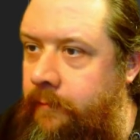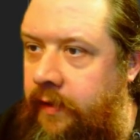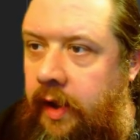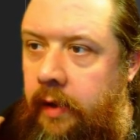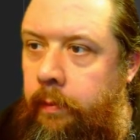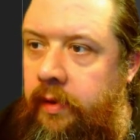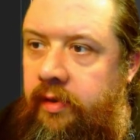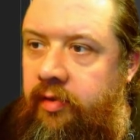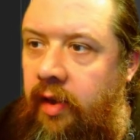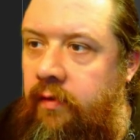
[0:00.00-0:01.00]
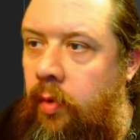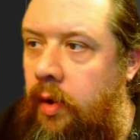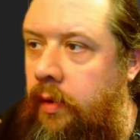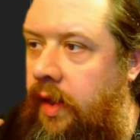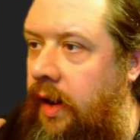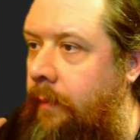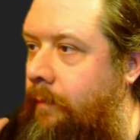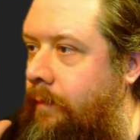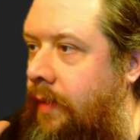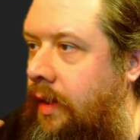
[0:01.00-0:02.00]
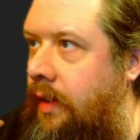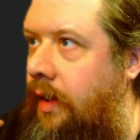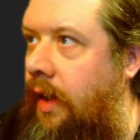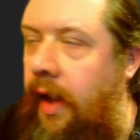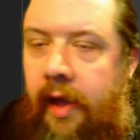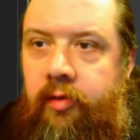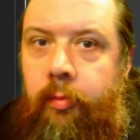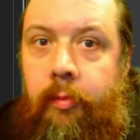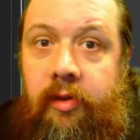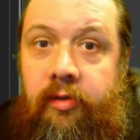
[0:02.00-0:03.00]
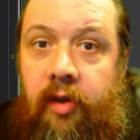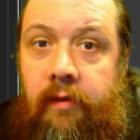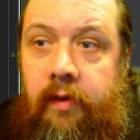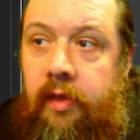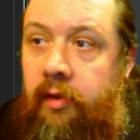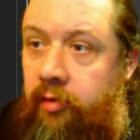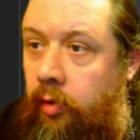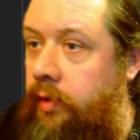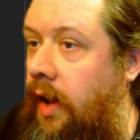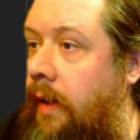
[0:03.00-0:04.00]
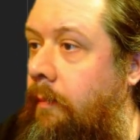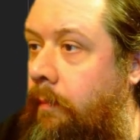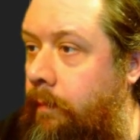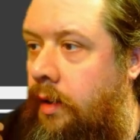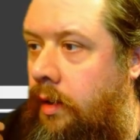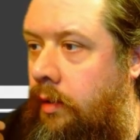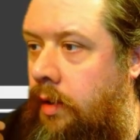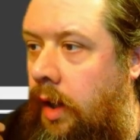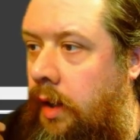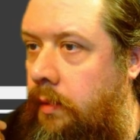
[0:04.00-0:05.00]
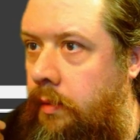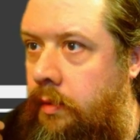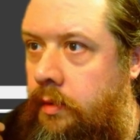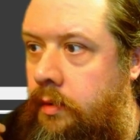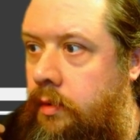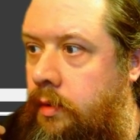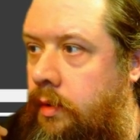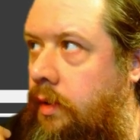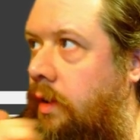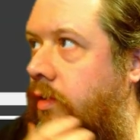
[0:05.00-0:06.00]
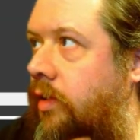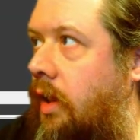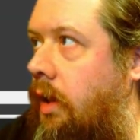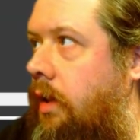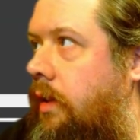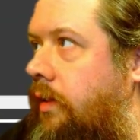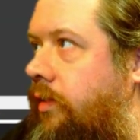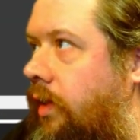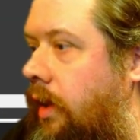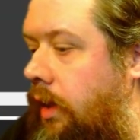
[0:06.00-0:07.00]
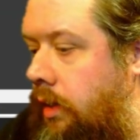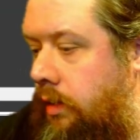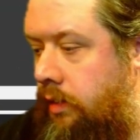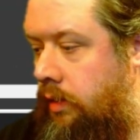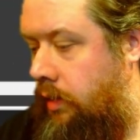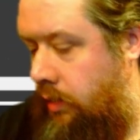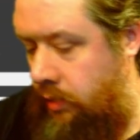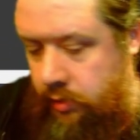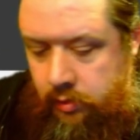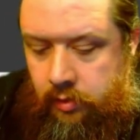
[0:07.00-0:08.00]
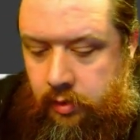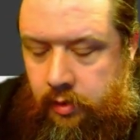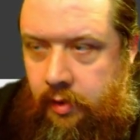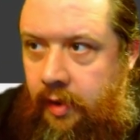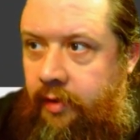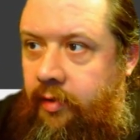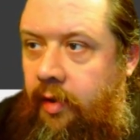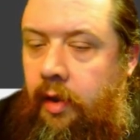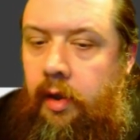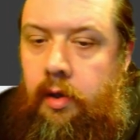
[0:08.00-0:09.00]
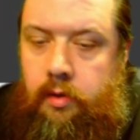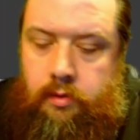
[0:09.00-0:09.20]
Forgot to put the save one on there. It hasn't been saving this whole time. Okay. Let's see. Let's see. Let's see.